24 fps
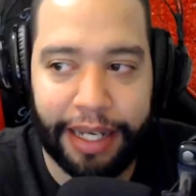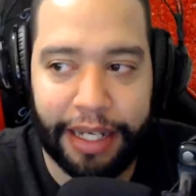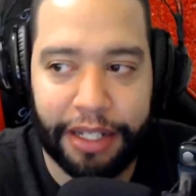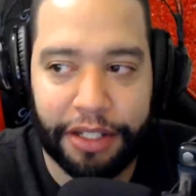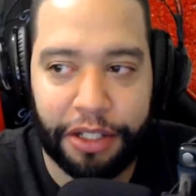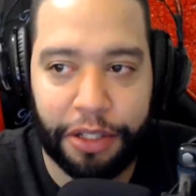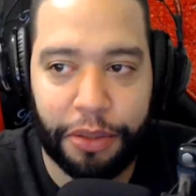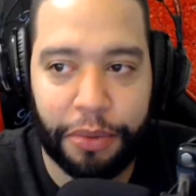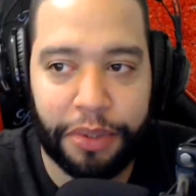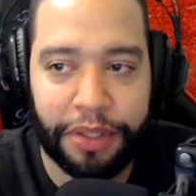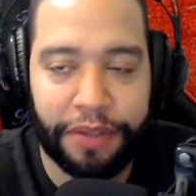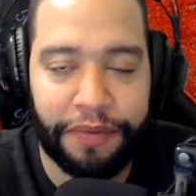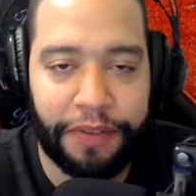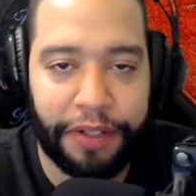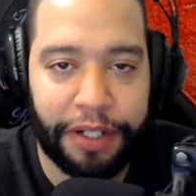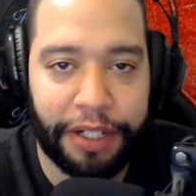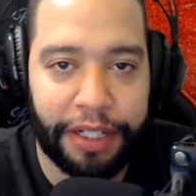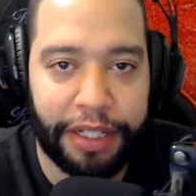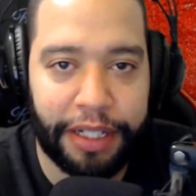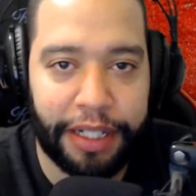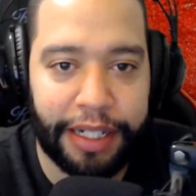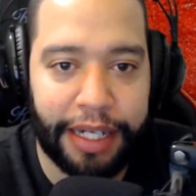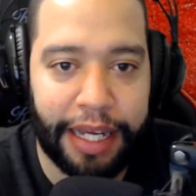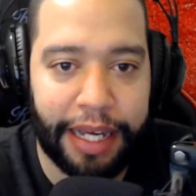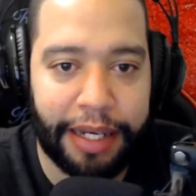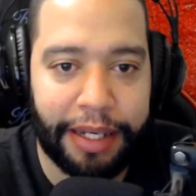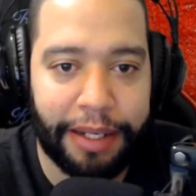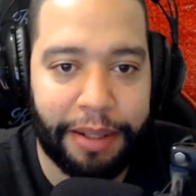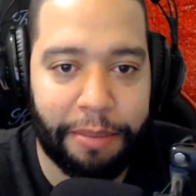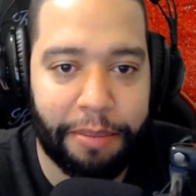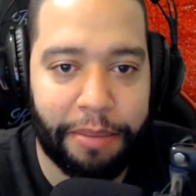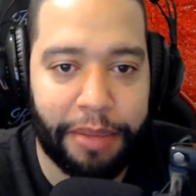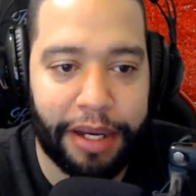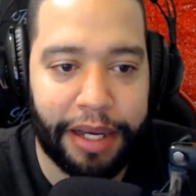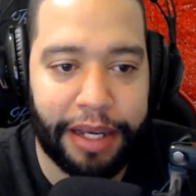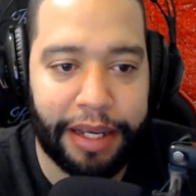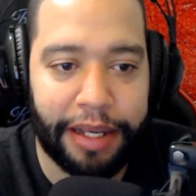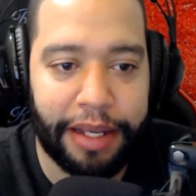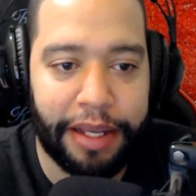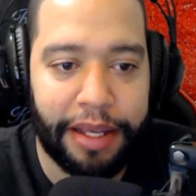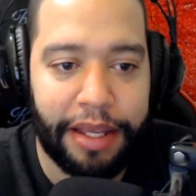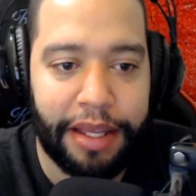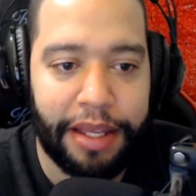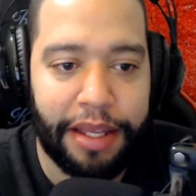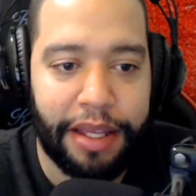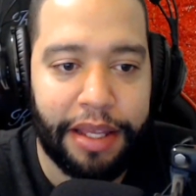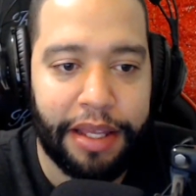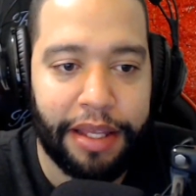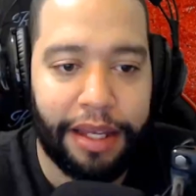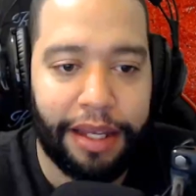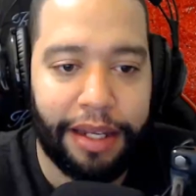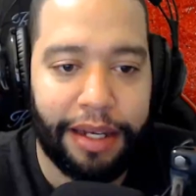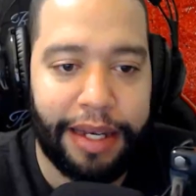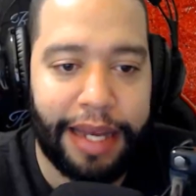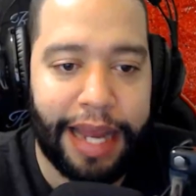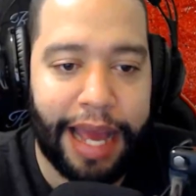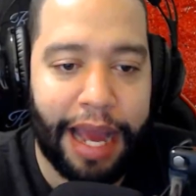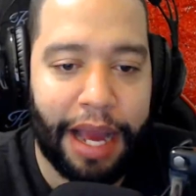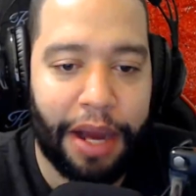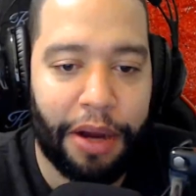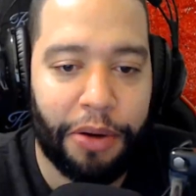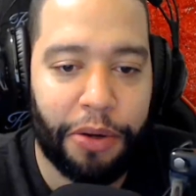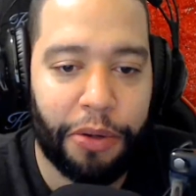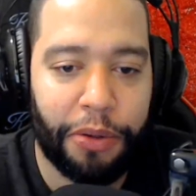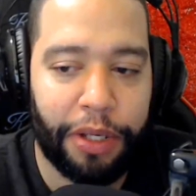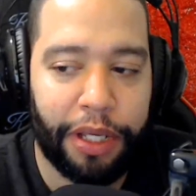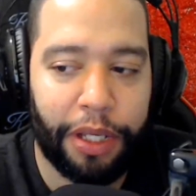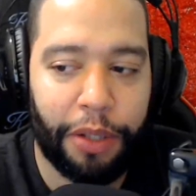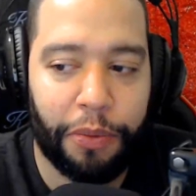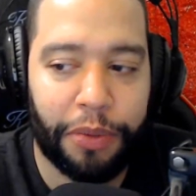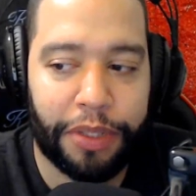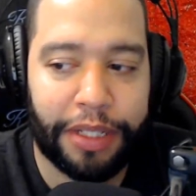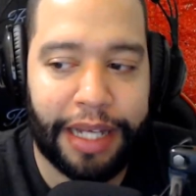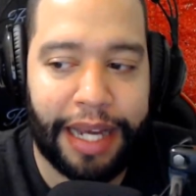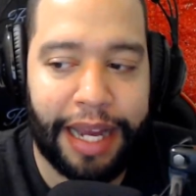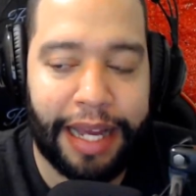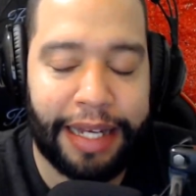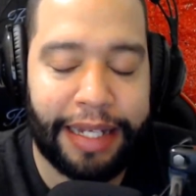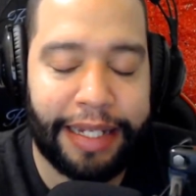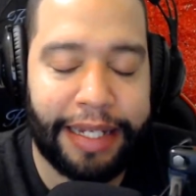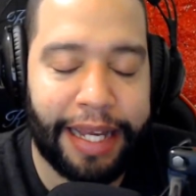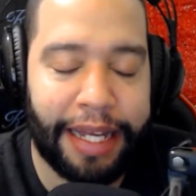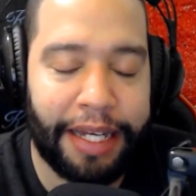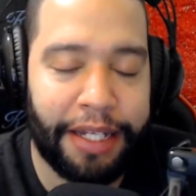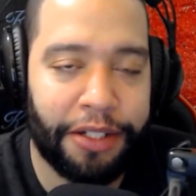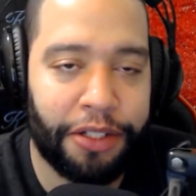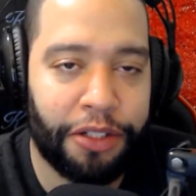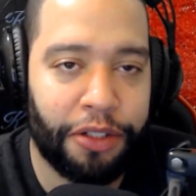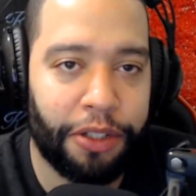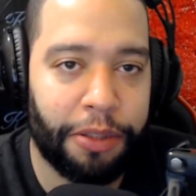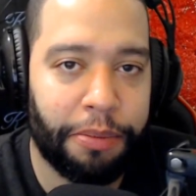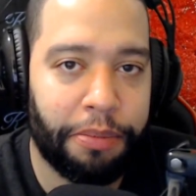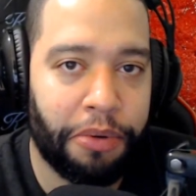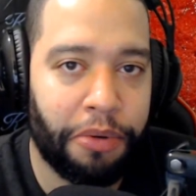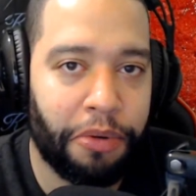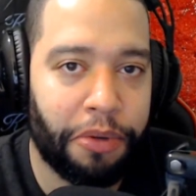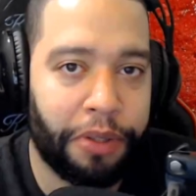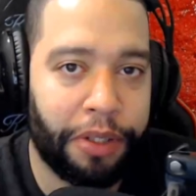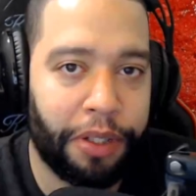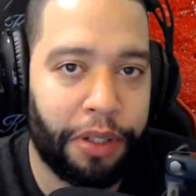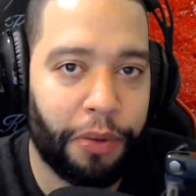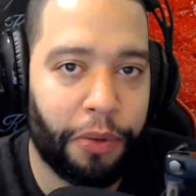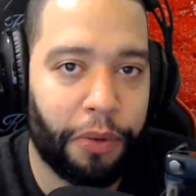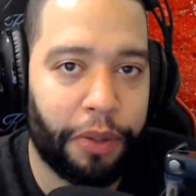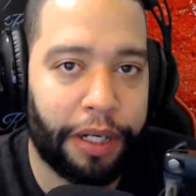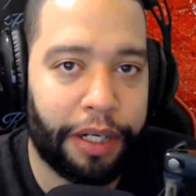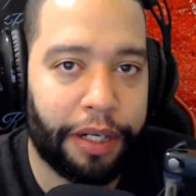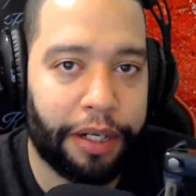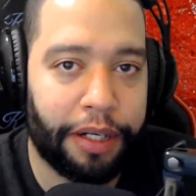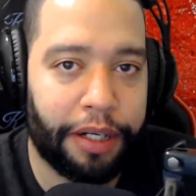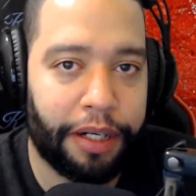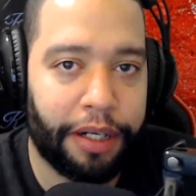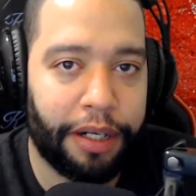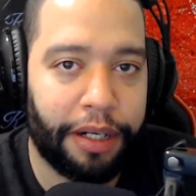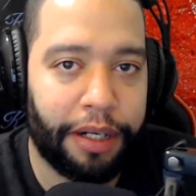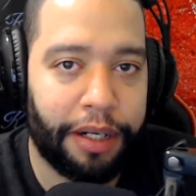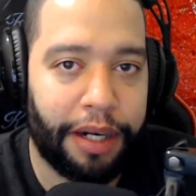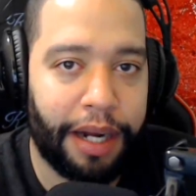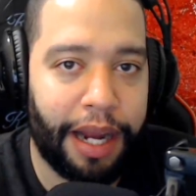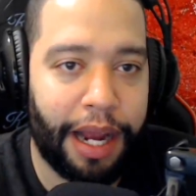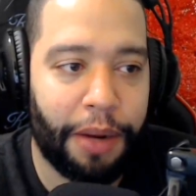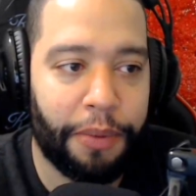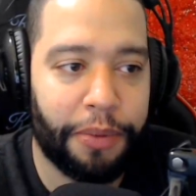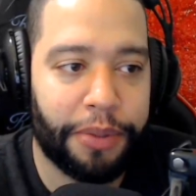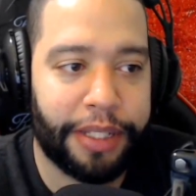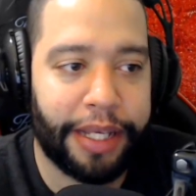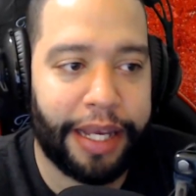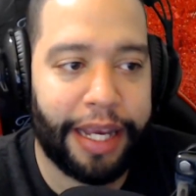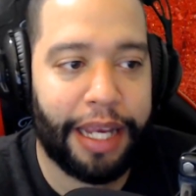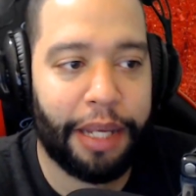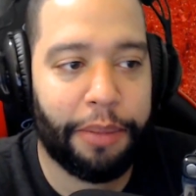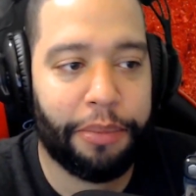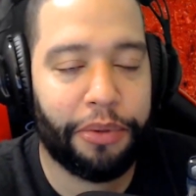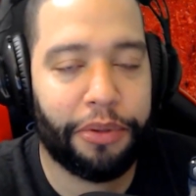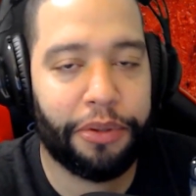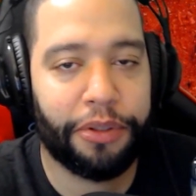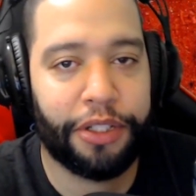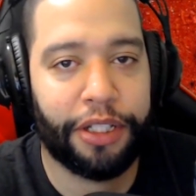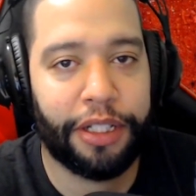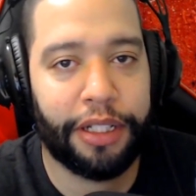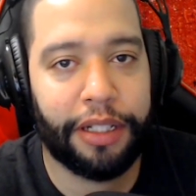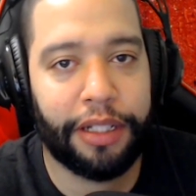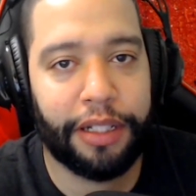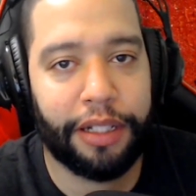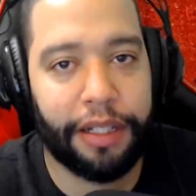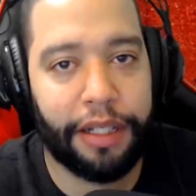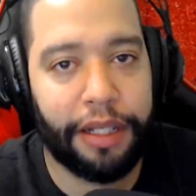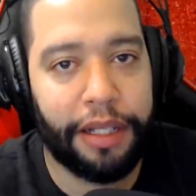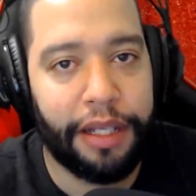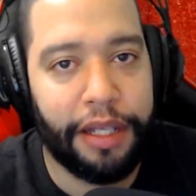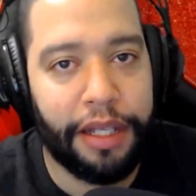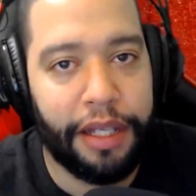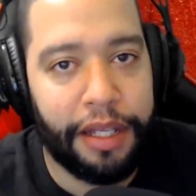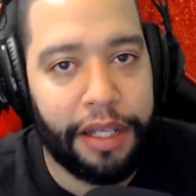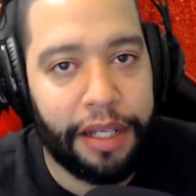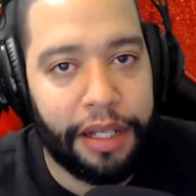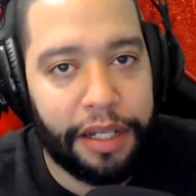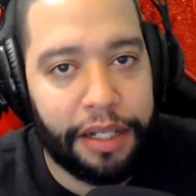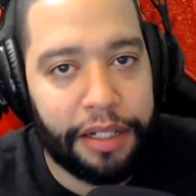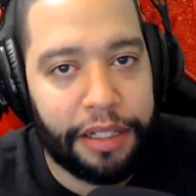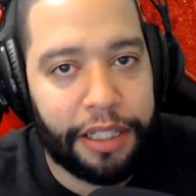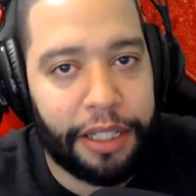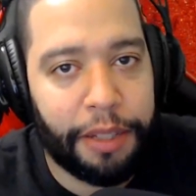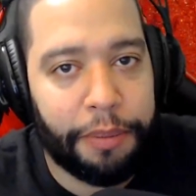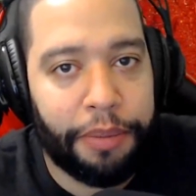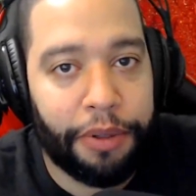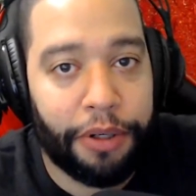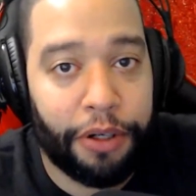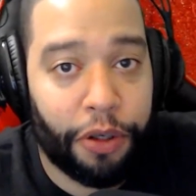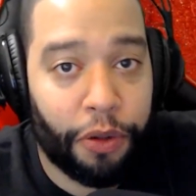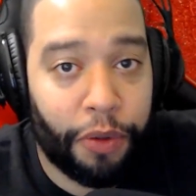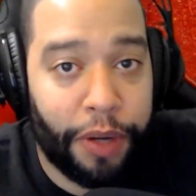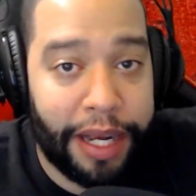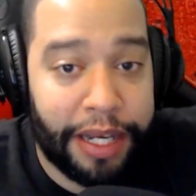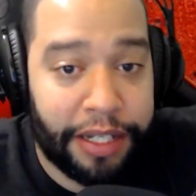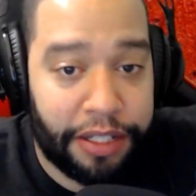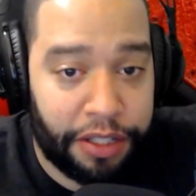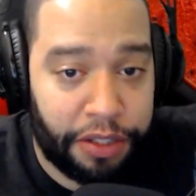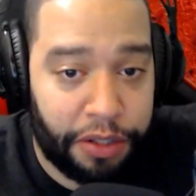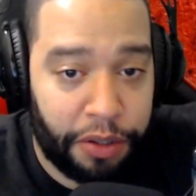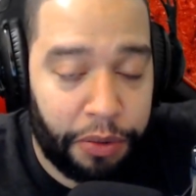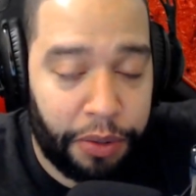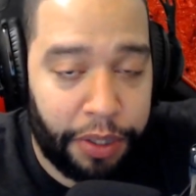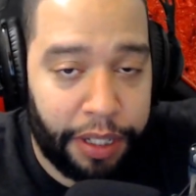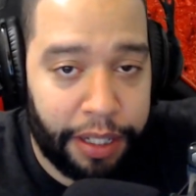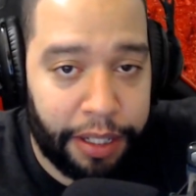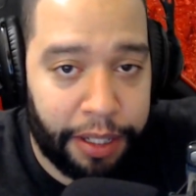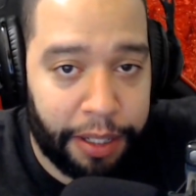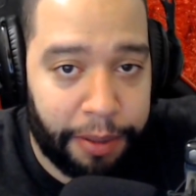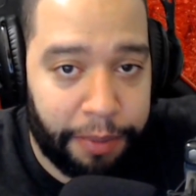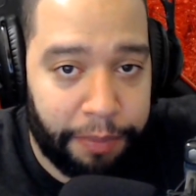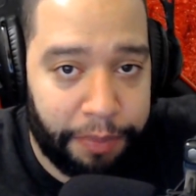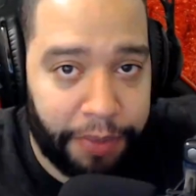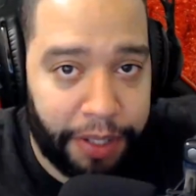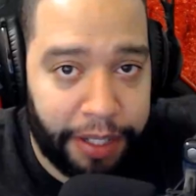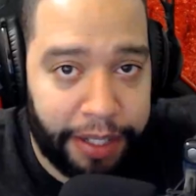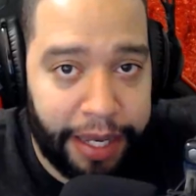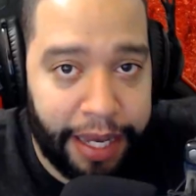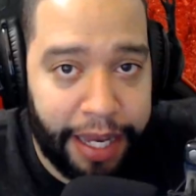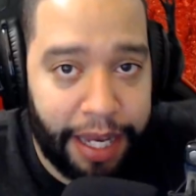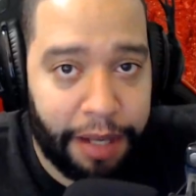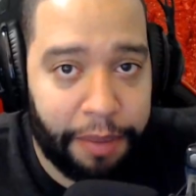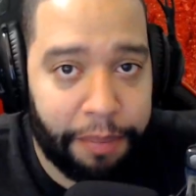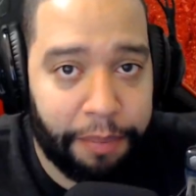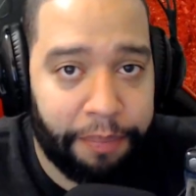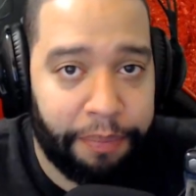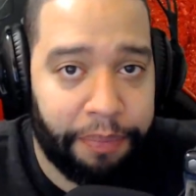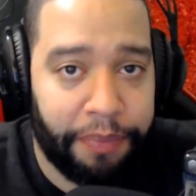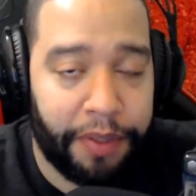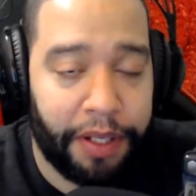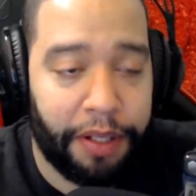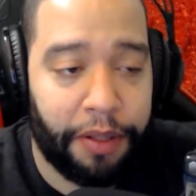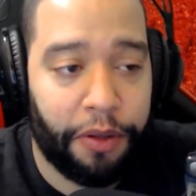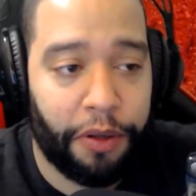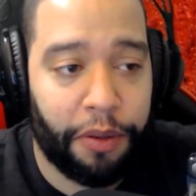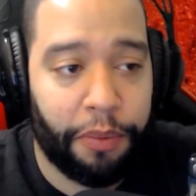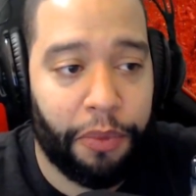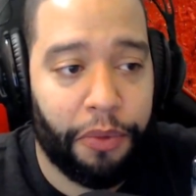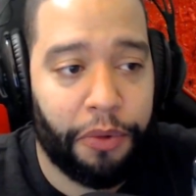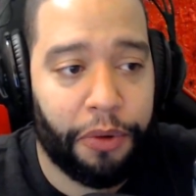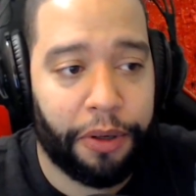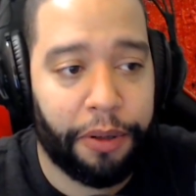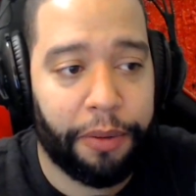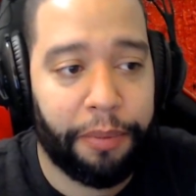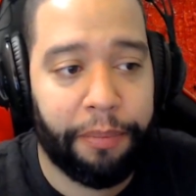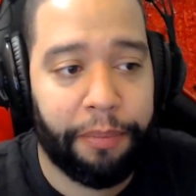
I still wasn't very good at it, but now it was kind of getting to the point where I was able to progress through the game a little more.